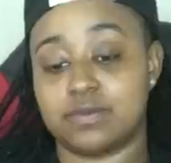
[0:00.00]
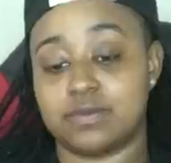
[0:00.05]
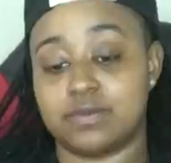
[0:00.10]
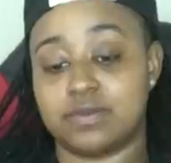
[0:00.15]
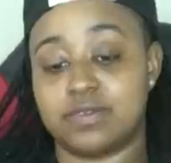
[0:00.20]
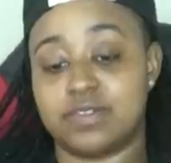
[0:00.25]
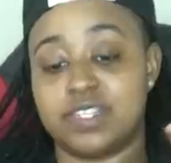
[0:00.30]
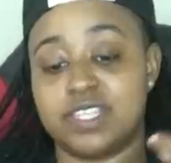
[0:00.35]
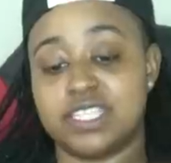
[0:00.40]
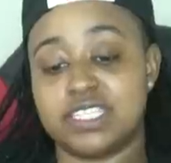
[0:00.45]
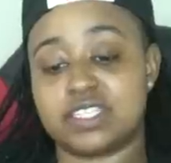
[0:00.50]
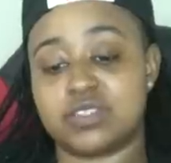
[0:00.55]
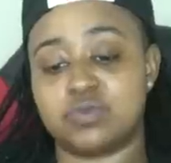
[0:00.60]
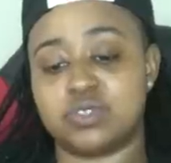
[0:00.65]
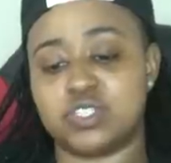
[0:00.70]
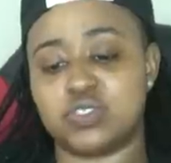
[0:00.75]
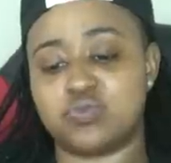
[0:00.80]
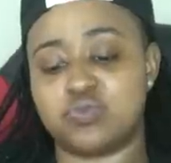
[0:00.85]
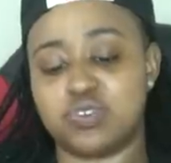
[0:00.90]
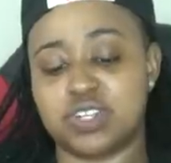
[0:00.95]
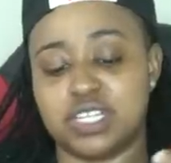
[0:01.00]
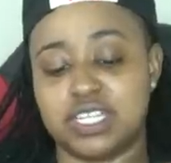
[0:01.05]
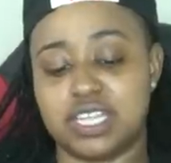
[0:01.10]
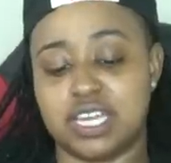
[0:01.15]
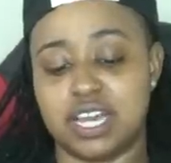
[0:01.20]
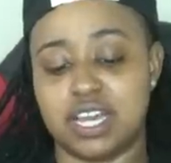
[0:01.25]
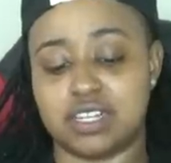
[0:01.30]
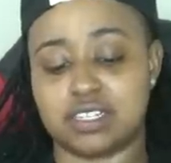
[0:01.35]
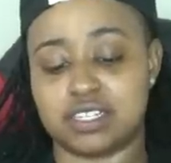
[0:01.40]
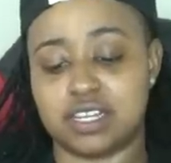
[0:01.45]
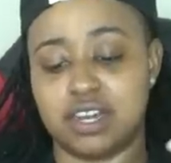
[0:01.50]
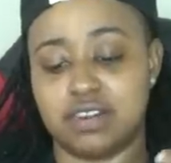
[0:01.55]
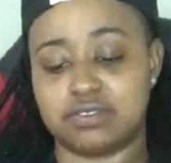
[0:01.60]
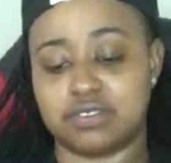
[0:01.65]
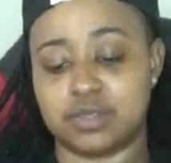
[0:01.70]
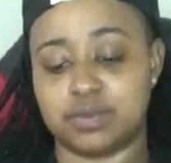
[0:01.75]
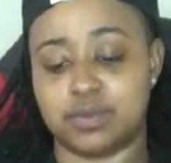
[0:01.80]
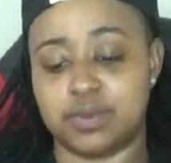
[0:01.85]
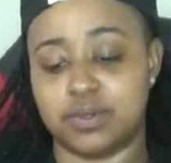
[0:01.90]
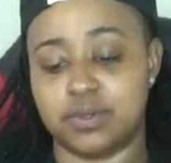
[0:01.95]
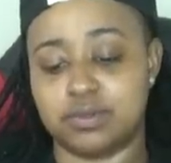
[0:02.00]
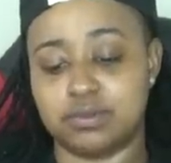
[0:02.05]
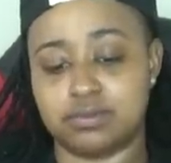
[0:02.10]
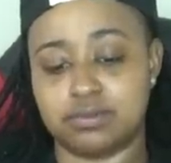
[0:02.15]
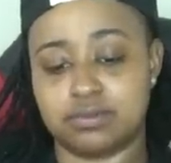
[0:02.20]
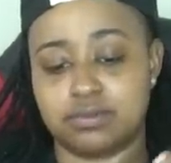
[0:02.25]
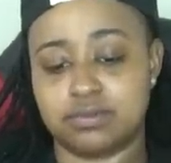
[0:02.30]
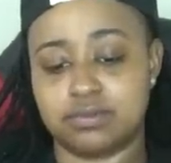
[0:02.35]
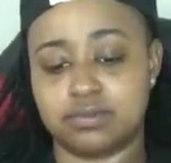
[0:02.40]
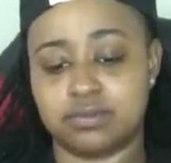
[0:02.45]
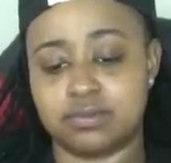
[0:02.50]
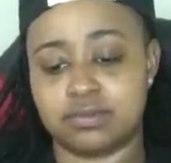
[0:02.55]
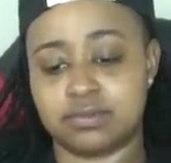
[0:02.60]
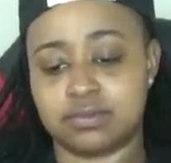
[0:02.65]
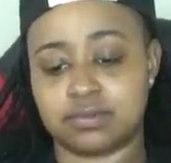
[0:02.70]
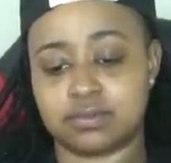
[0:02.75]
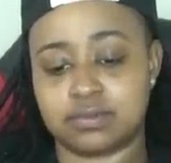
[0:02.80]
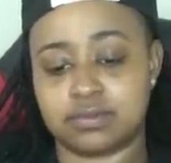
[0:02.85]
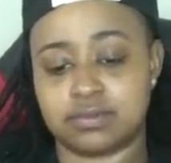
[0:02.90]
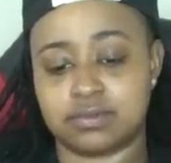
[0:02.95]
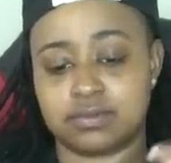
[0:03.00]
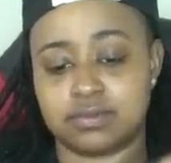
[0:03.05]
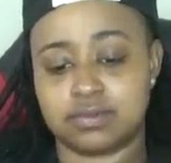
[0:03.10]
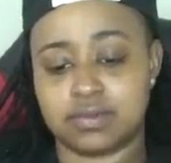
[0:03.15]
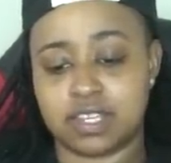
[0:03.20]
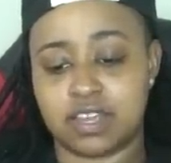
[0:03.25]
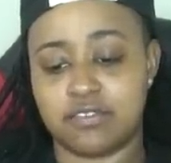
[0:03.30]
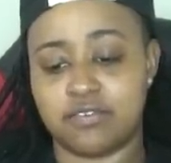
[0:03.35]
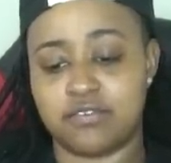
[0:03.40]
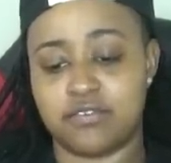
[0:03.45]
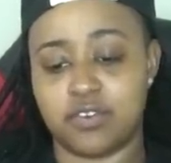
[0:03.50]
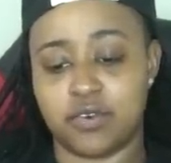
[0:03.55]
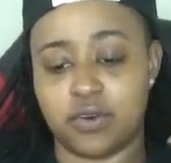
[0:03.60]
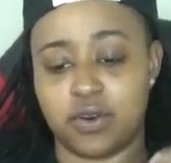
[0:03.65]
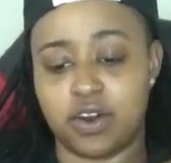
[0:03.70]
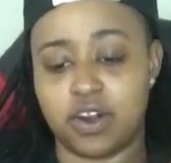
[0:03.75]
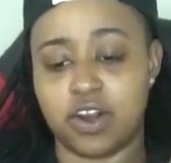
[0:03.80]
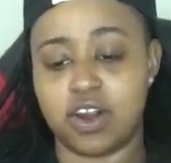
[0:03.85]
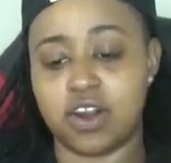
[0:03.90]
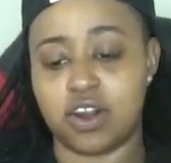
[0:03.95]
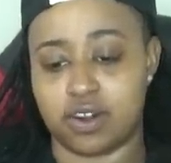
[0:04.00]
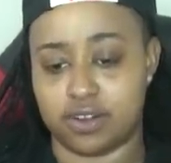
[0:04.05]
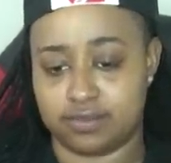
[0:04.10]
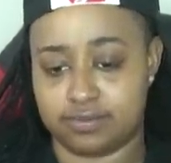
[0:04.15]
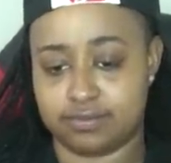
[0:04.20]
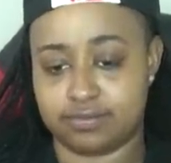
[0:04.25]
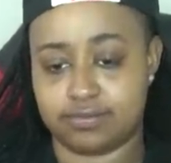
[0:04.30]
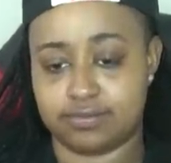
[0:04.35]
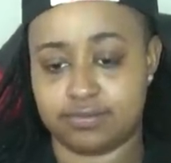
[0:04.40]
This was really uncomfortable for her.